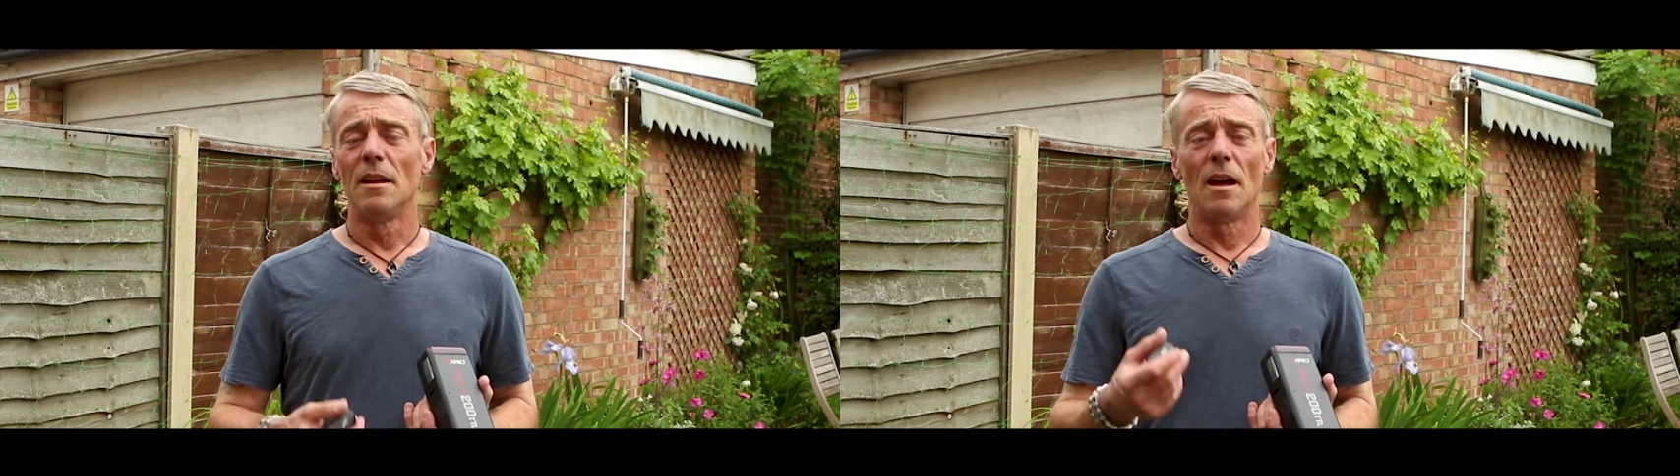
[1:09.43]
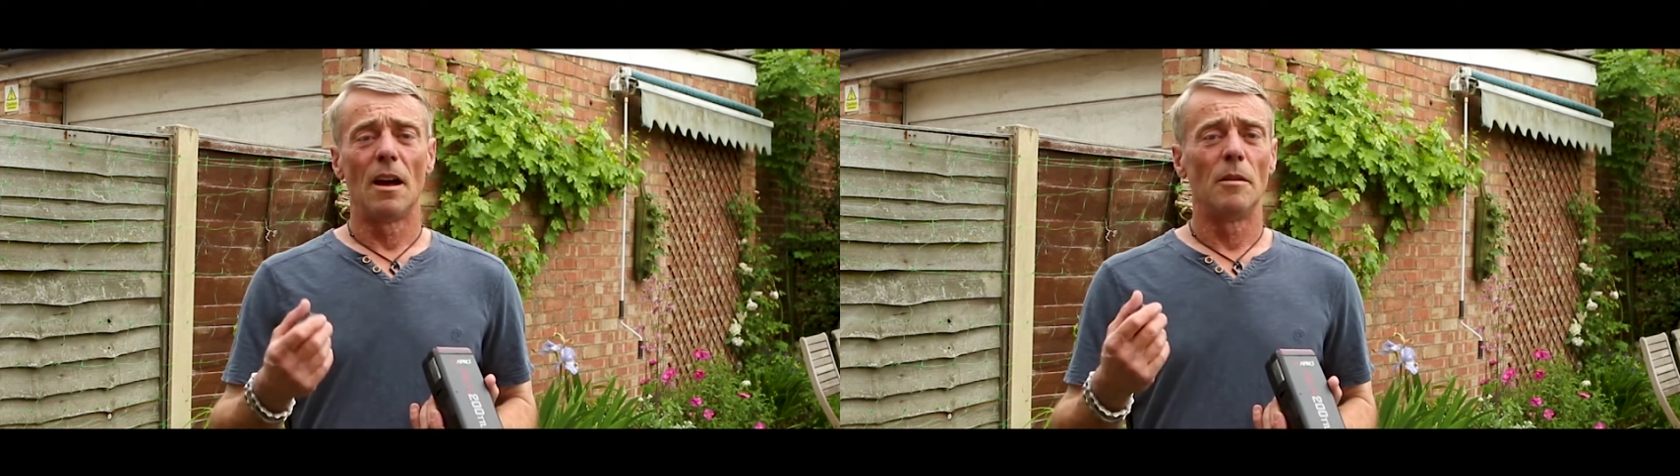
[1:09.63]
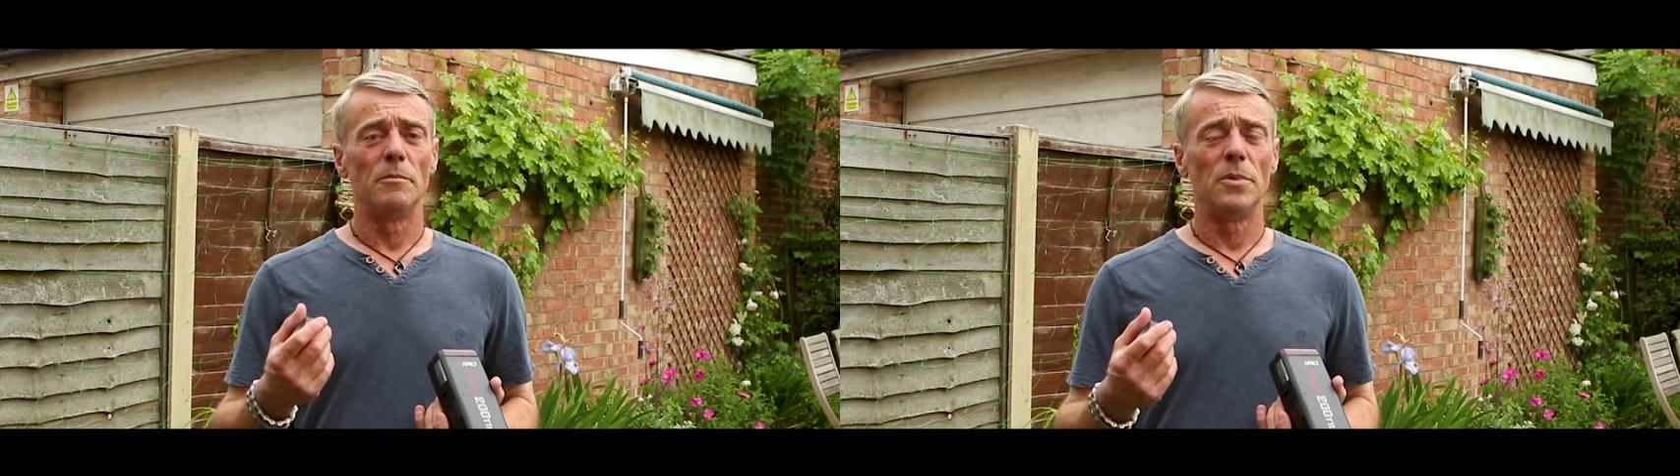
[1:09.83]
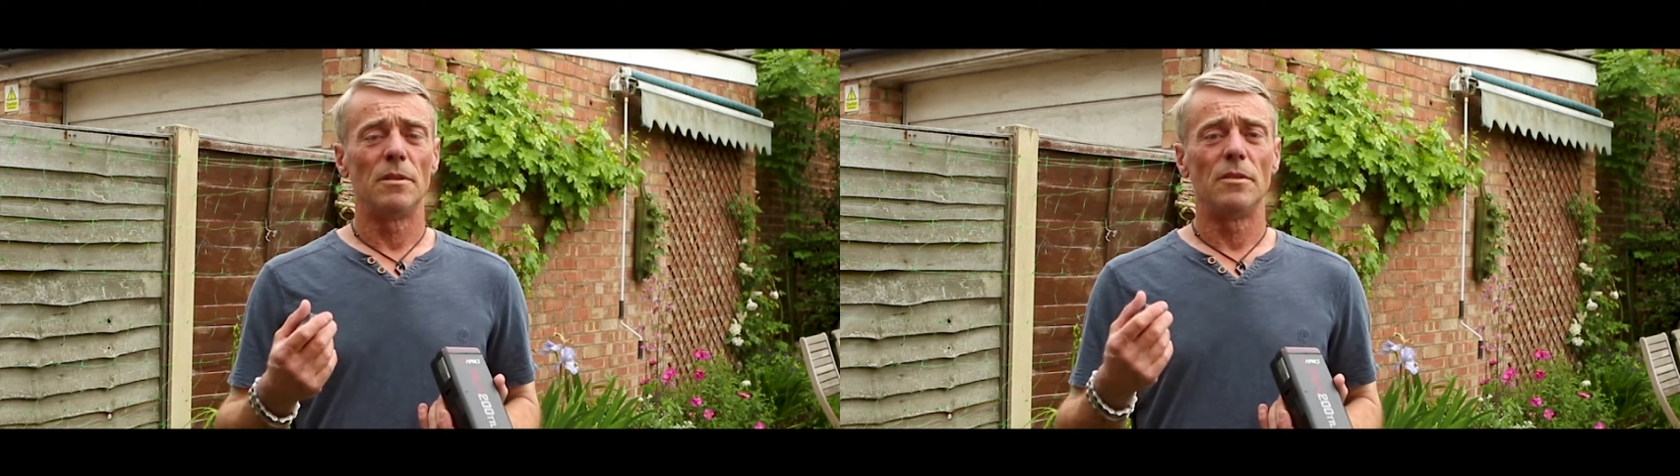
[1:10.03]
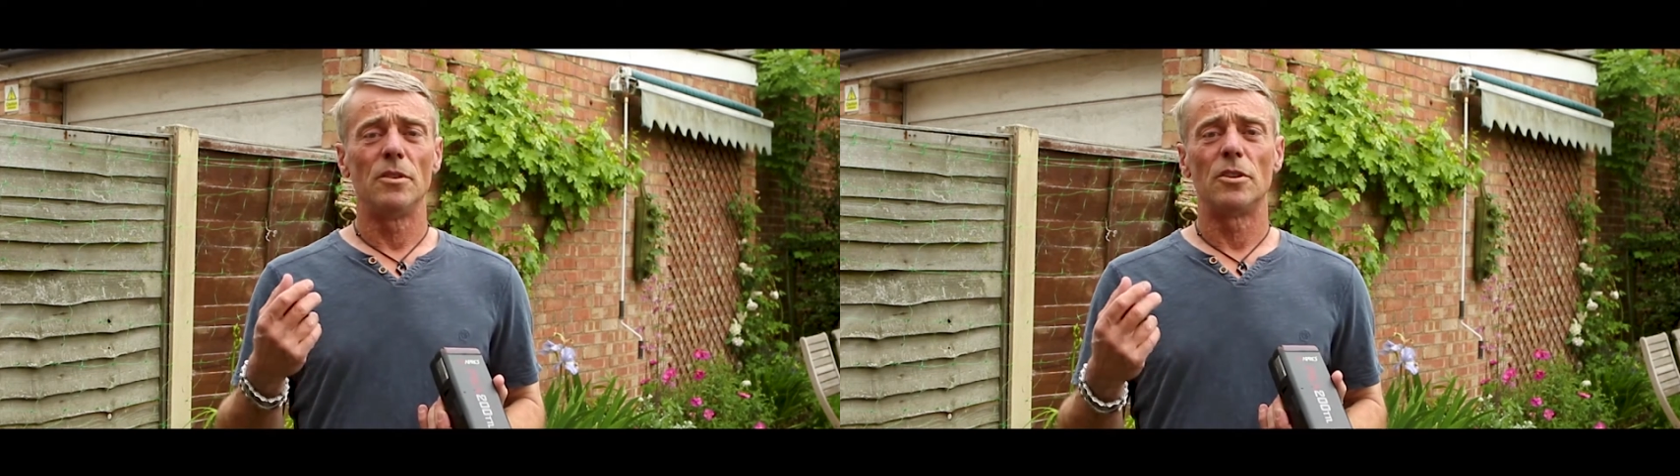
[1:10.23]

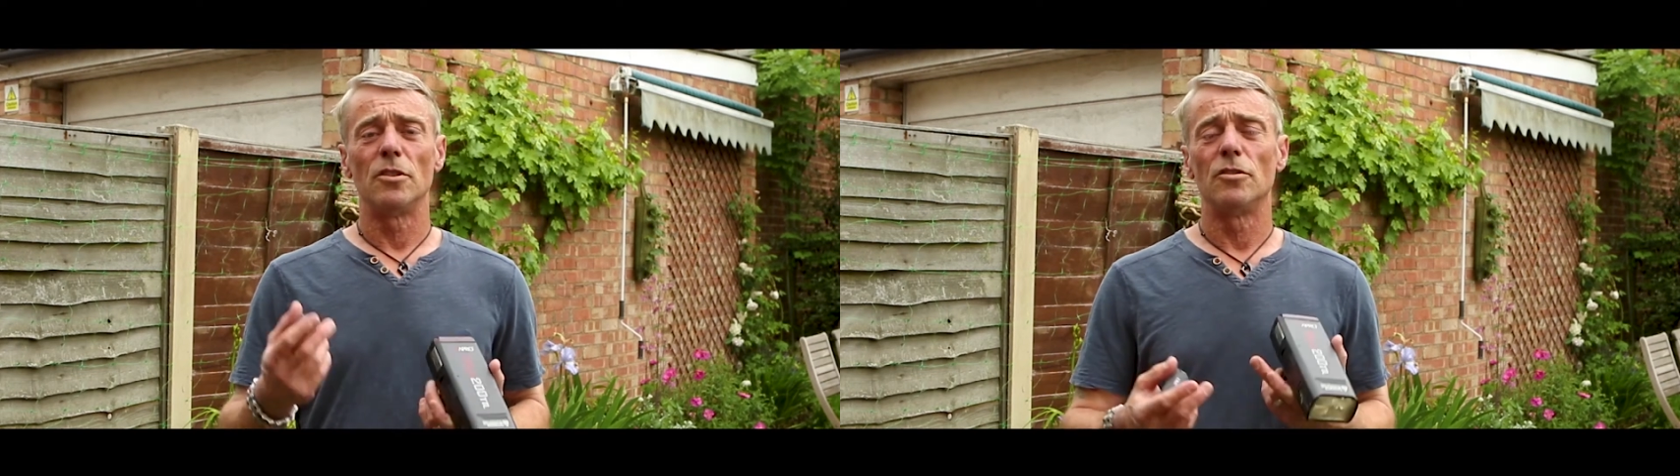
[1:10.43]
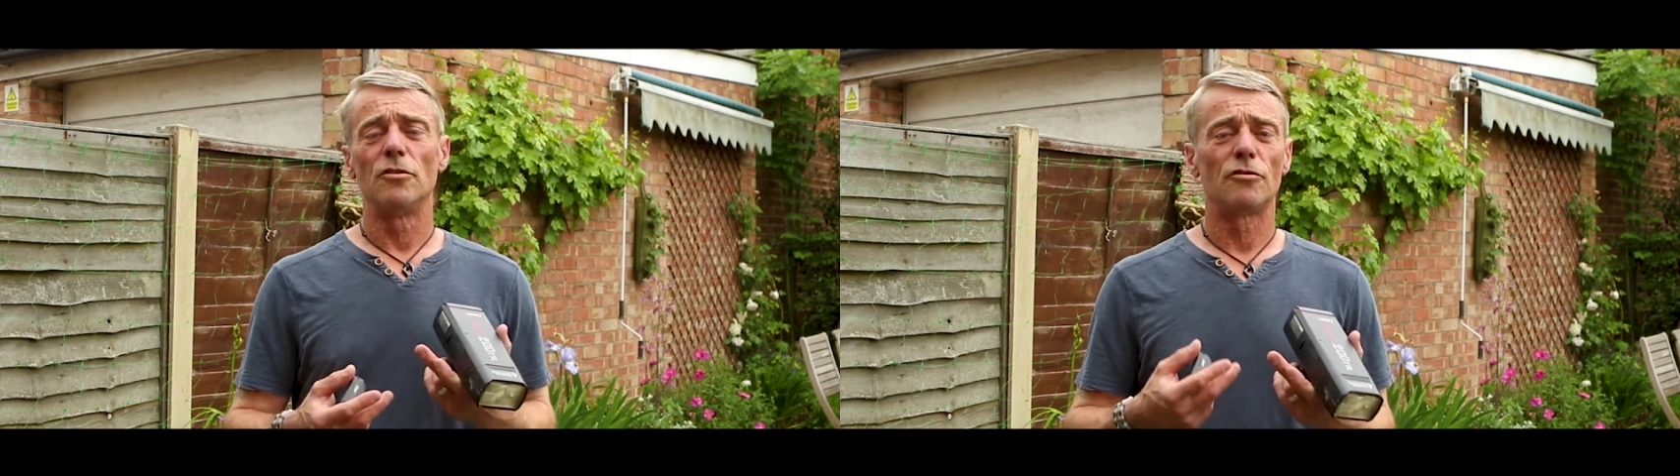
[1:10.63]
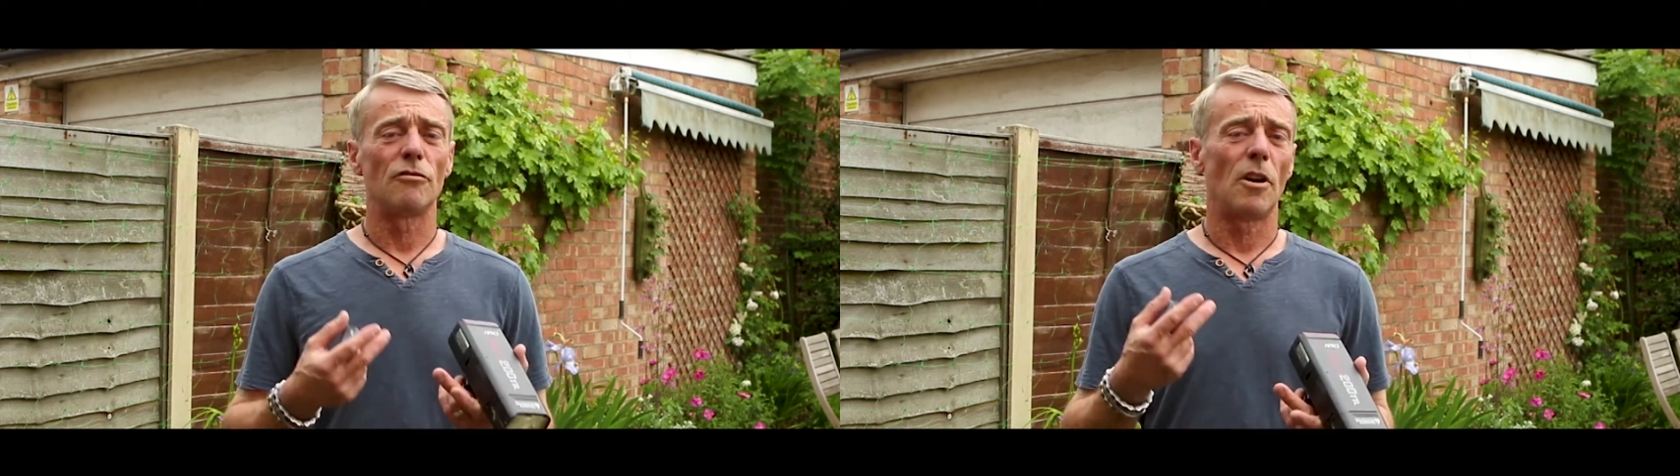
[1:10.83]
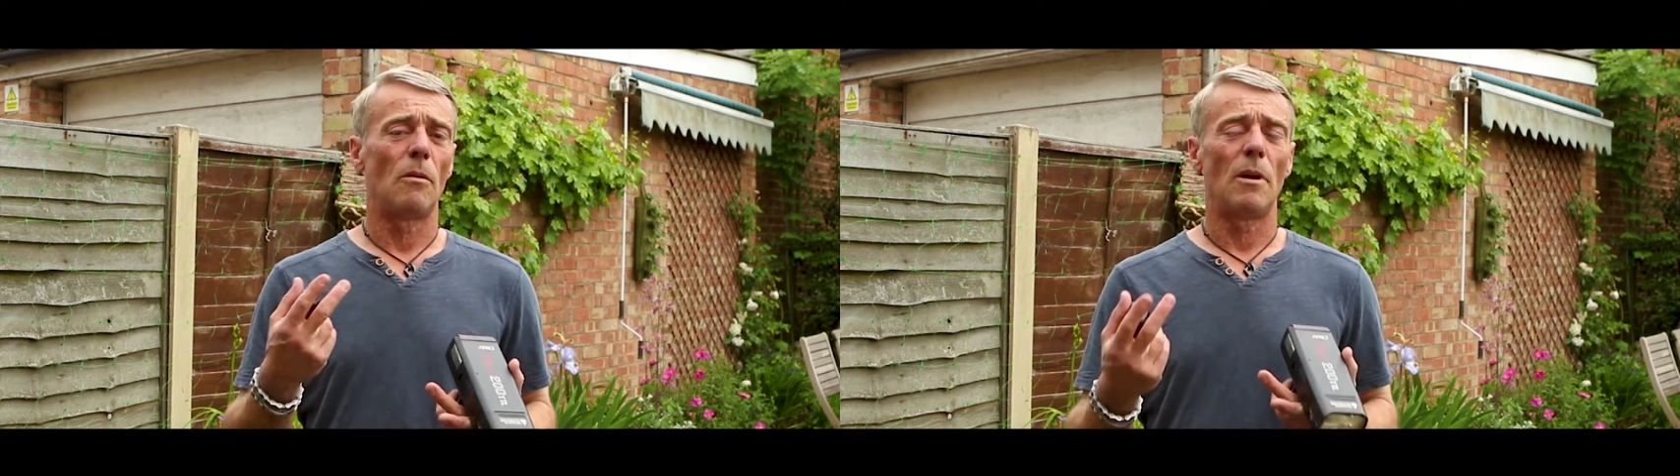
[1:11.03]
You can control